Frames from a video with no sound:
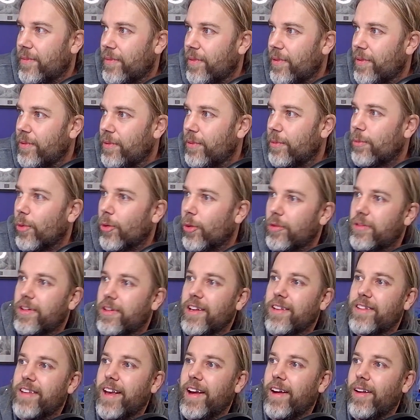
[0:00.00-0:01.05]
more
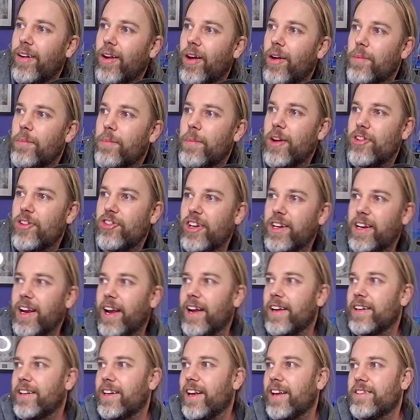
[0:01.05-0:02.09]
detail on magic
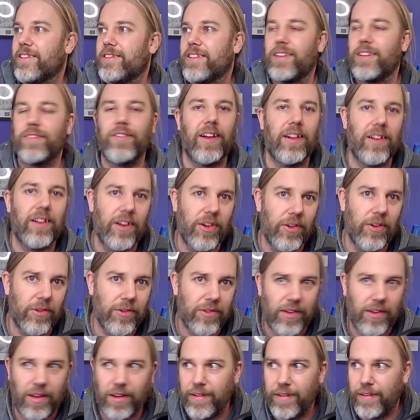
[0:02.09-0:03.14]
and casting
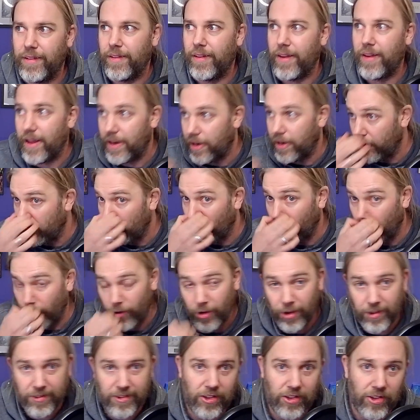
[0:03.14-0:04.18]
values in another
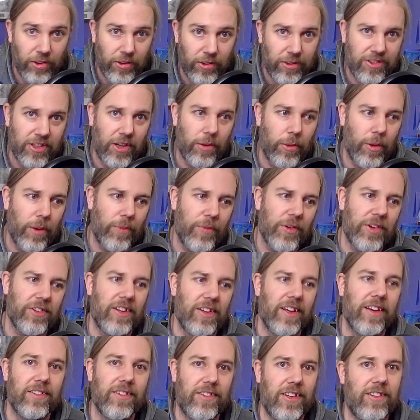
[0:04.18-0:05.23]
article. So
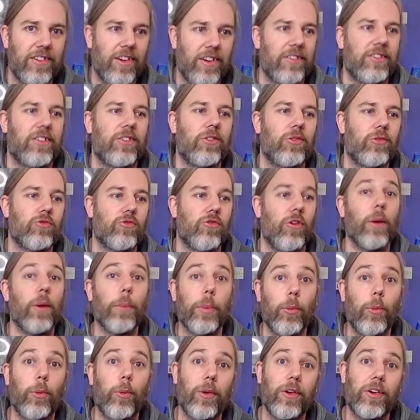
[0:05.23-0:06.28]
obviously, as these articles
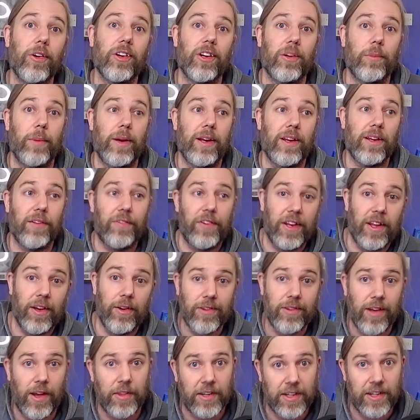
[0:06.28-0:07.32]
drop, we're going to make new
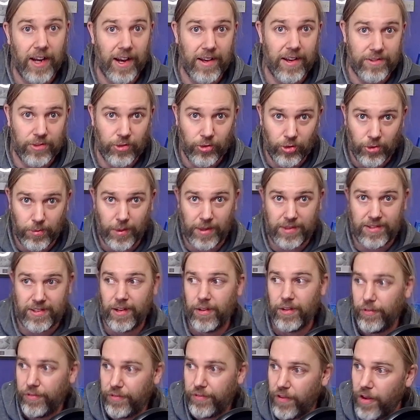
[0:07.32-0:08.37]
videos, either Gaz or
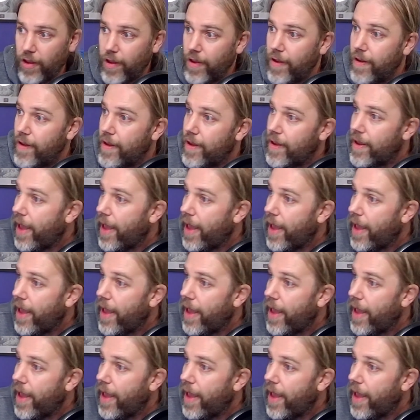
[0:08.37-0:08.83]
myself.